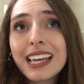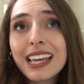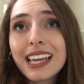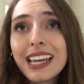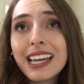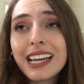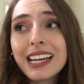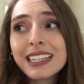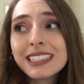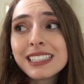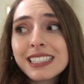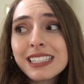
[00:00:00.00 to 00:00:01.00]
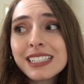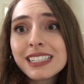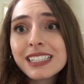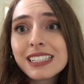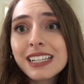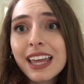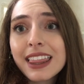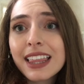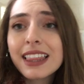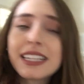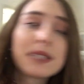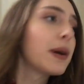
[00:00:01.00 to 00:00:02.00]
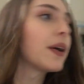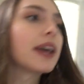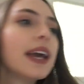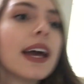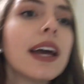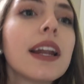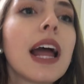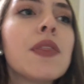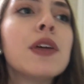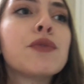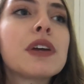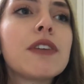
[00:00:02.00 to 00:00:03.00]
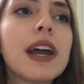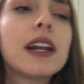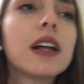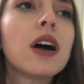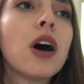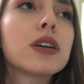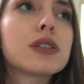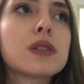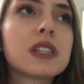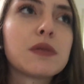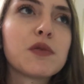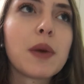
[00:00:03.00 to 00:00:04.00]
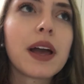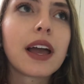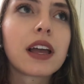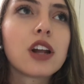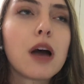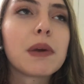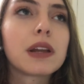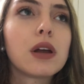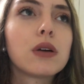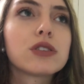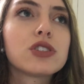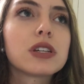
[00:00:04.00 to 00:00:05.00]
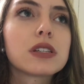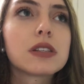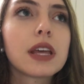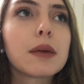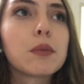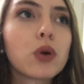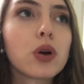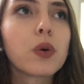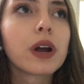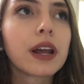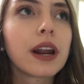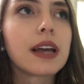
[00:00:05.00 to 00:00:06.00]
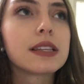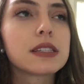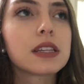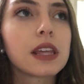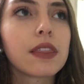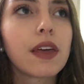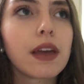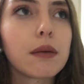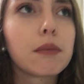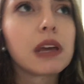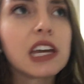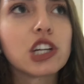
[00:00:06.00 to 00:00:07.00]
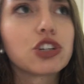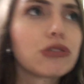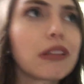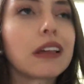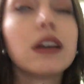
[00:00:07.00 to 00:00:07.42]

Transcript: And I think that's about it. And then rewrite also some of my economic notes, just like more organizing them-ish.